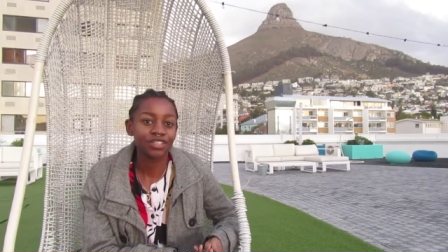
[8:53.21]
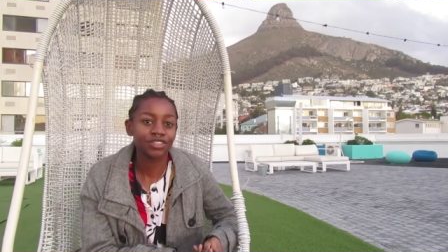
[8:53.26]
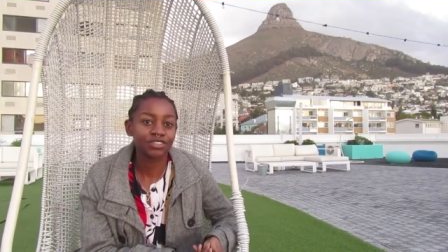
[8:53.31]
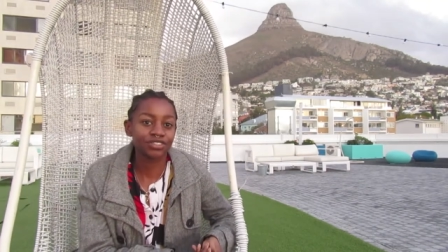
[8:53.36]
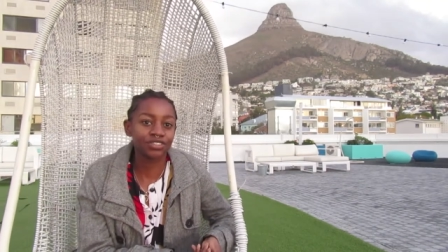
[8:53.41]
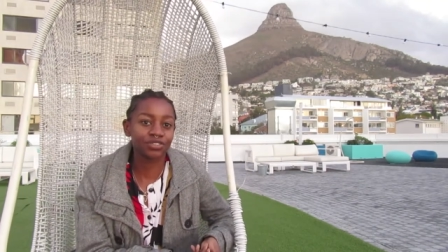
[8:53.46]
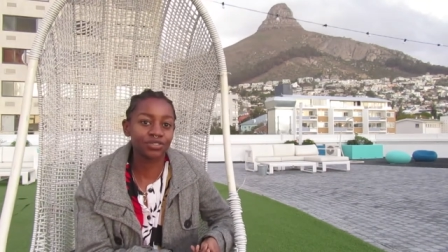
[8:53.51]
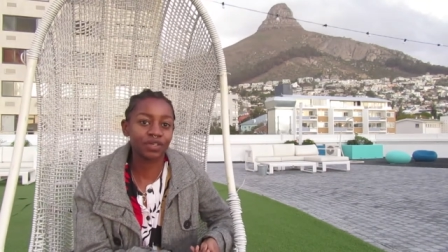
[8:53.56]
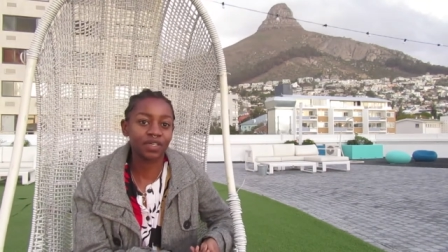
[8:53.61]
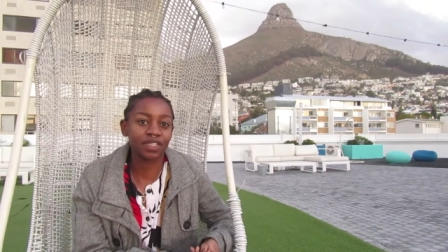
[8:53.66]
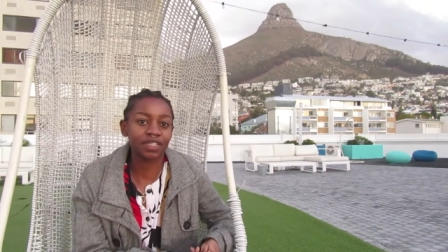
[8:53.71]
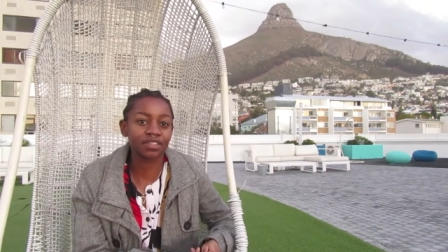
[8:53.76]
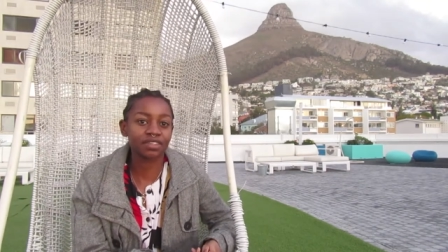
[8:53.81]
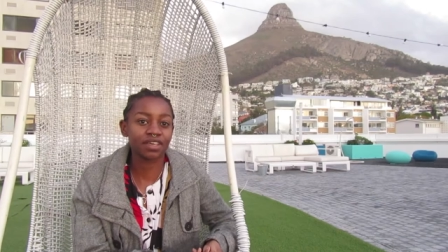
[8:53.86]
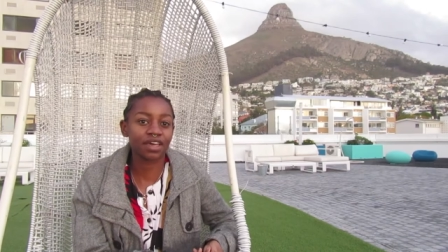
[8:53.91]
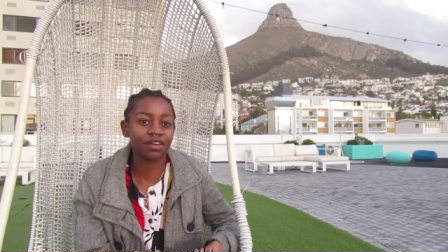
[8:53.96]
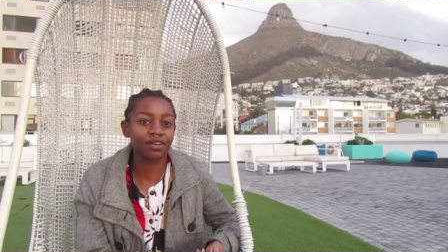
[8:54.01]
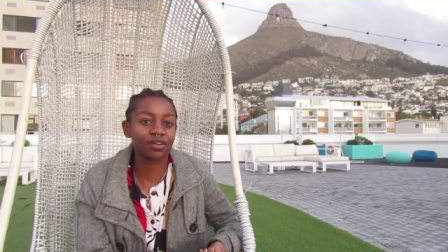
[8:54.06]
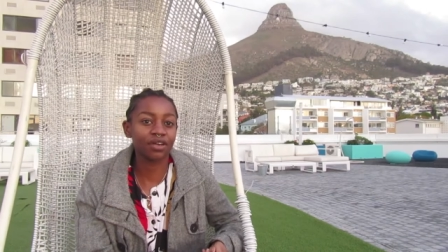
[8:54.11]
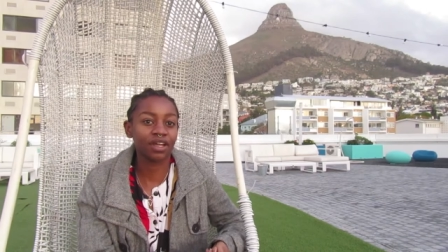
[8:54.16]
to
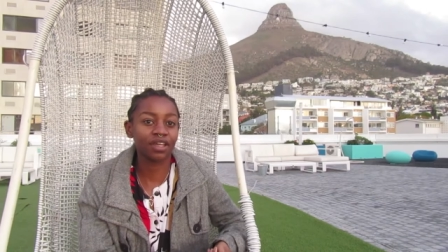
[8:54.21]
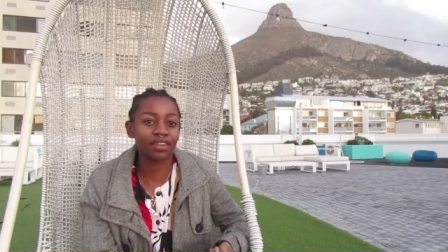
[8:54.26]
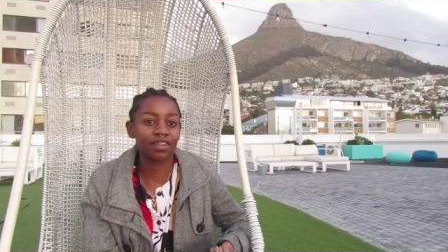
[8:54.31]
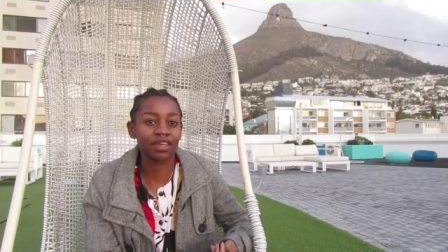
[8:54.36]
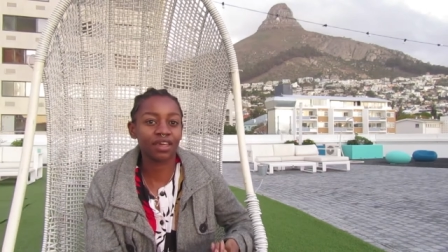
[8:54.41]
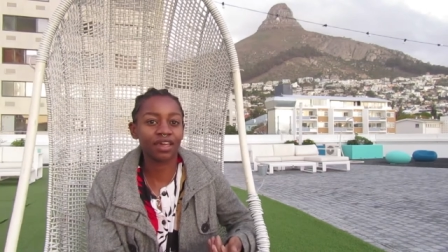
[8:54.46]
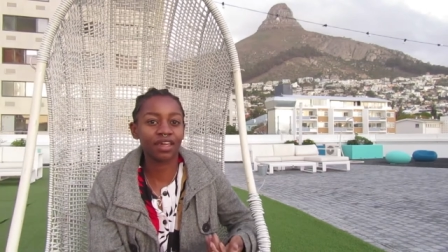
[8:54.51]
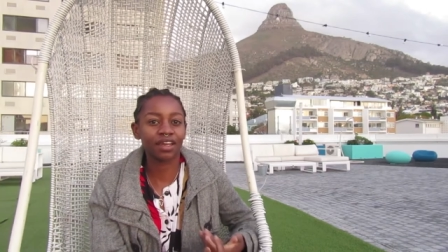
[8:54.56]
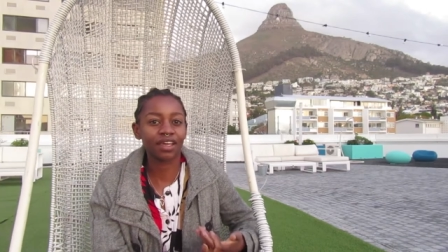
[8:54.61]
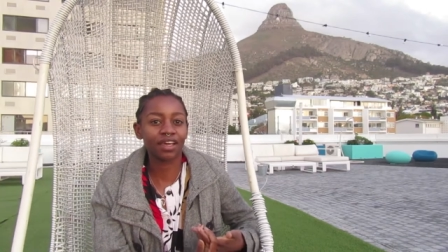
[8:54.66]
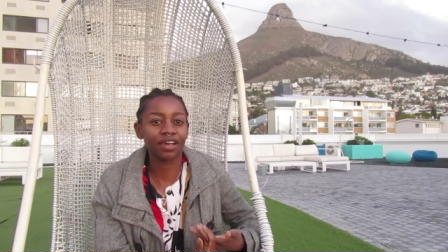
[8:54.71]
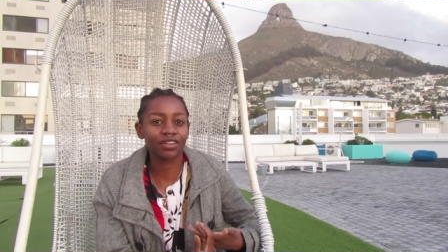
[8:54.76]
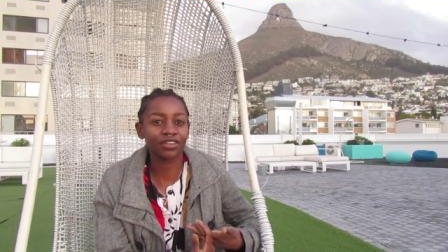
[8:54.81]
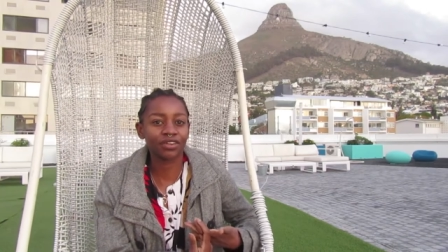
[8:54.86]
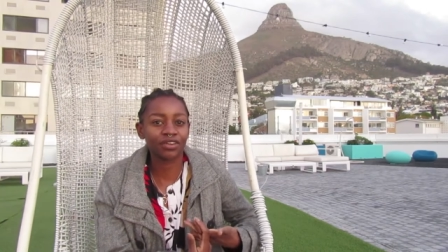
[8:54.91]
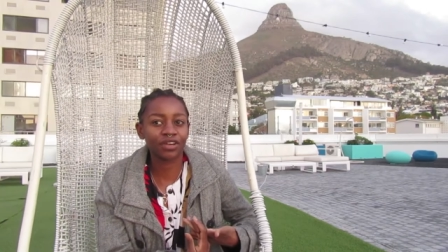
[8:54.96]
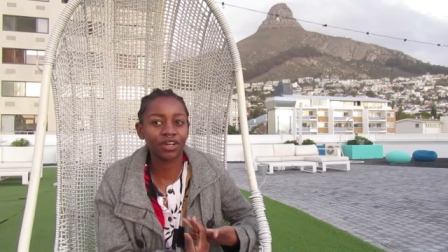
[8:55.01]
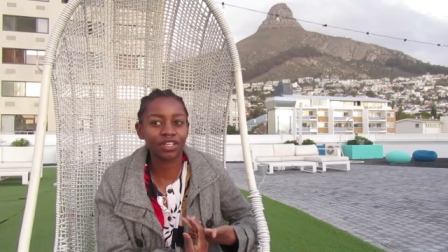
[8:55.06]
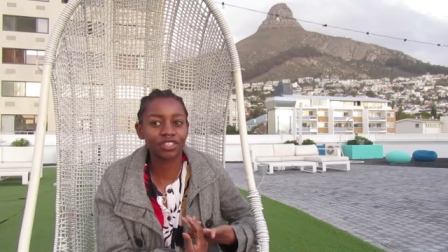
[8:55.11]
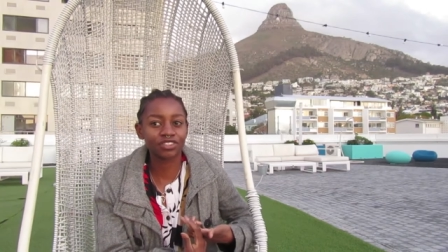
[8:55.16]
InDesign or any
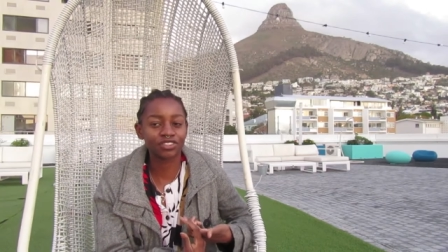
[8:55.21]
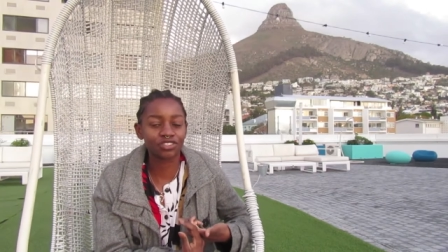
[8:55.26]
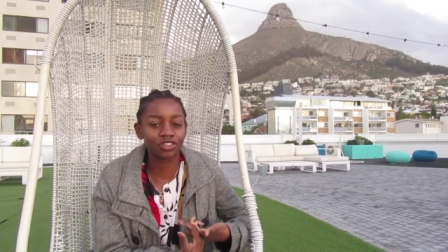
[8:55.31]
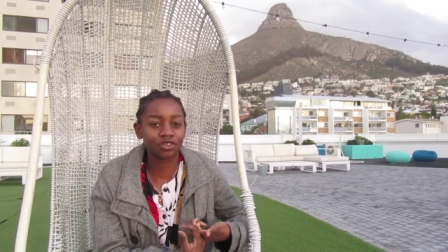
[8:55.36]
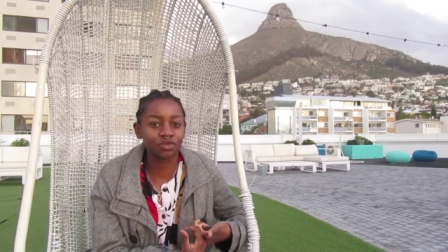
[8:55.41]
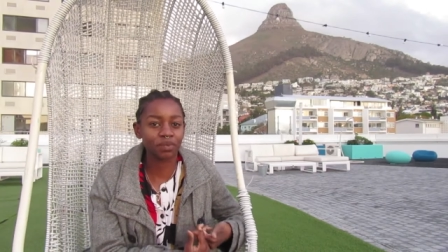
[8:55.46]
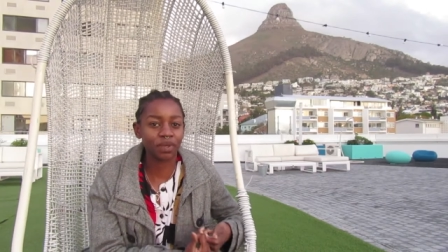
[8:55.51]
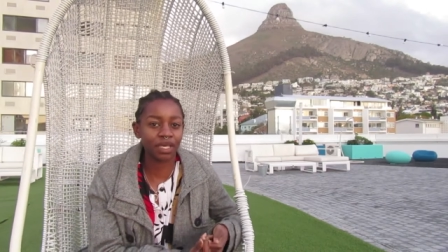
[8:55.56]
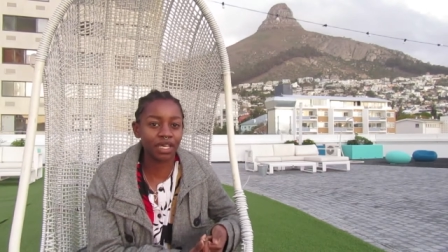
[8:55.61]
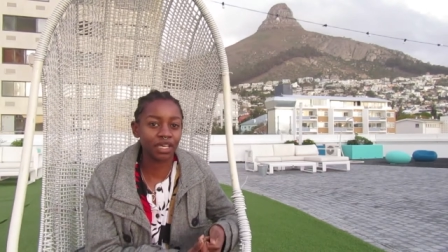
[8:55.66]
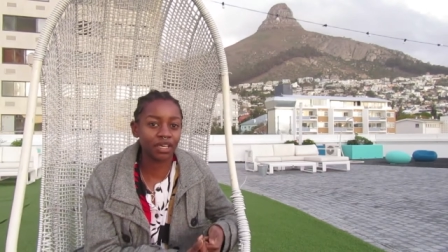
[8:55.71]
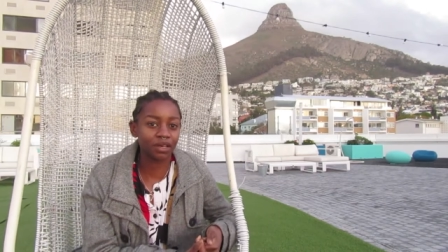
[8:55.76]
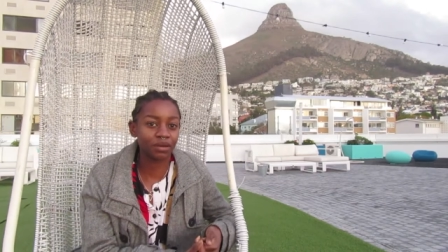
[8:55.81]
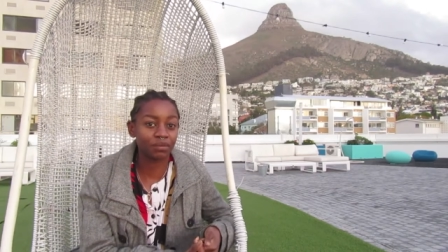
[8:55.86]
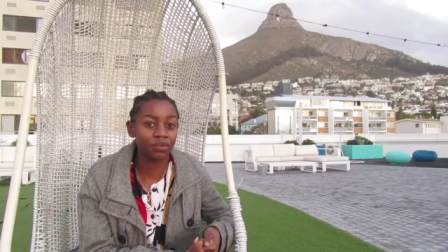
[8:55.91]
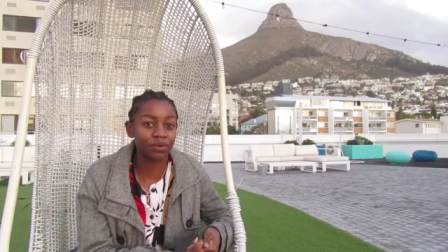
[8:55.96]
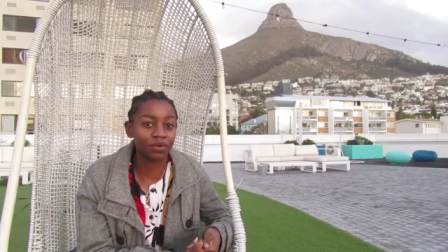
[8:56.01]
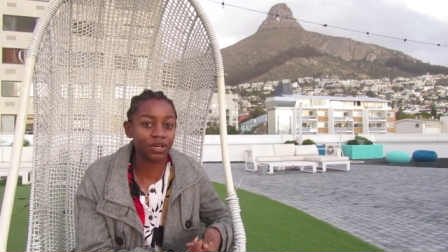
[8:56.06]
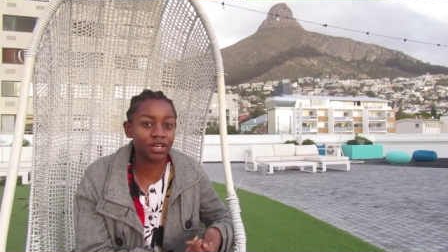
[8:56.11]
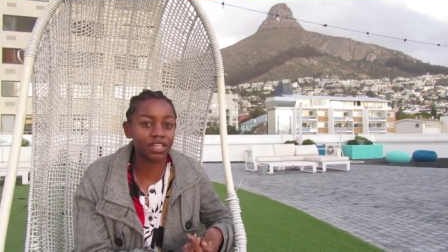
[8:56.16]
other Adobe
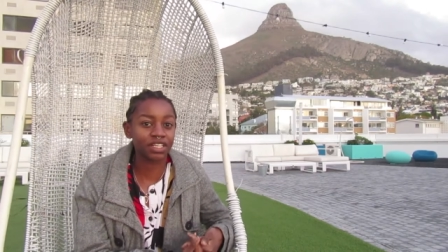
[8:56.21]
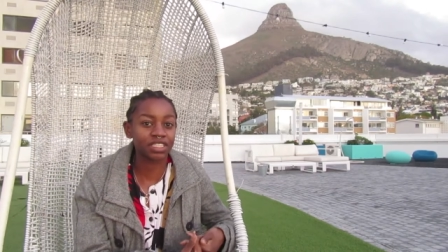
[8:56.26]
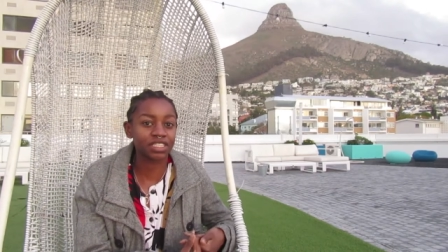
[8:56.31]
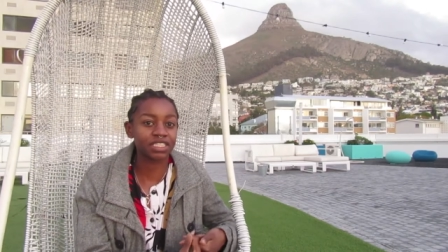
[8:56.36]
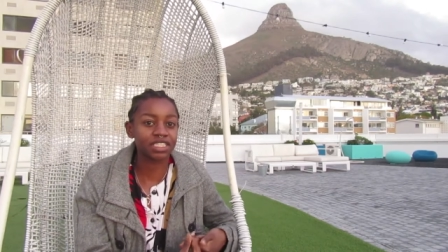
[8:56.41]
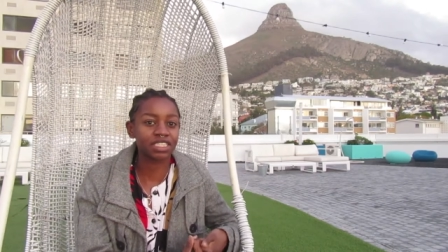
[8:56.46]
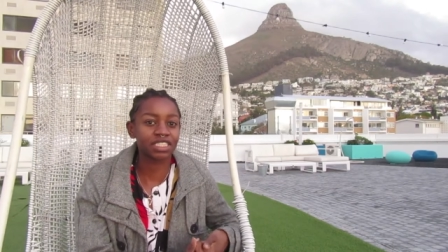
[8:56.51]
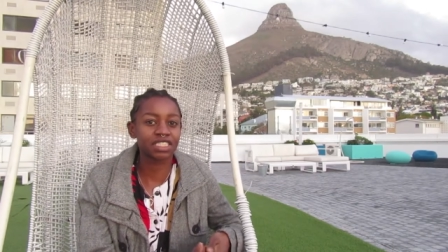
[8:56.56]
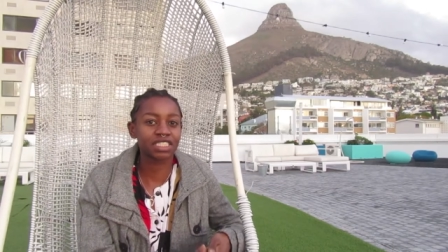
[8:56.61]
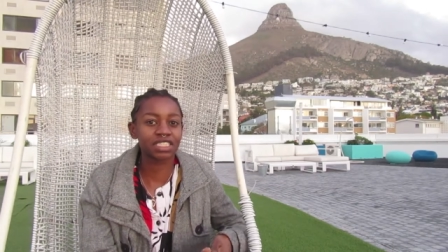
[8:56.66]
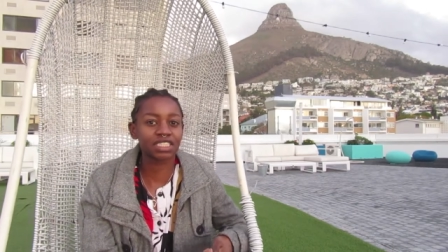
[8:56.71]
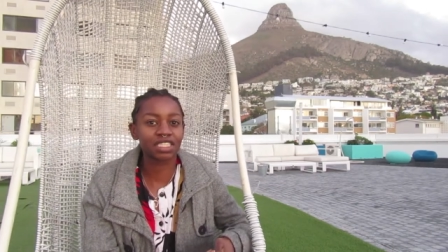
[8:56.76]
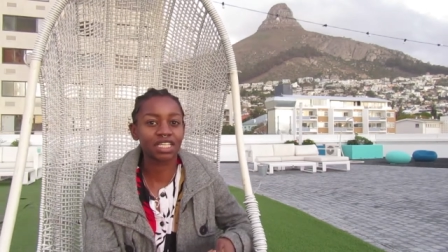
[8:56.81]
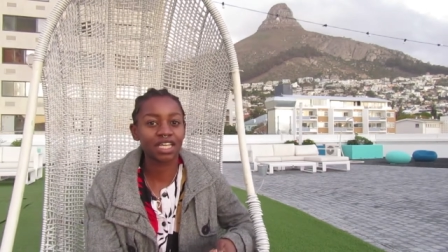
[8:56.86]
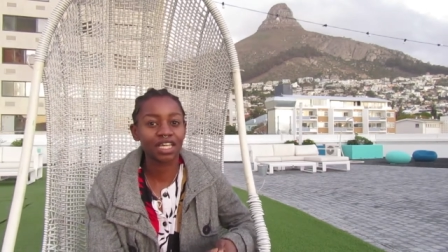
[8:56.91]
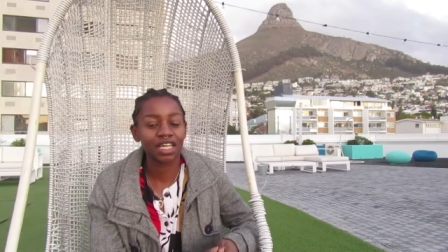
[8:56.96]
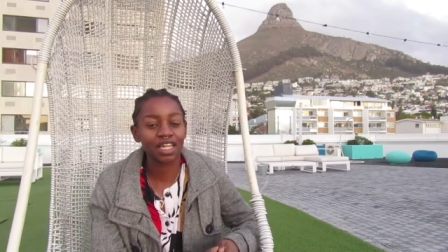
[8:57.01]
products.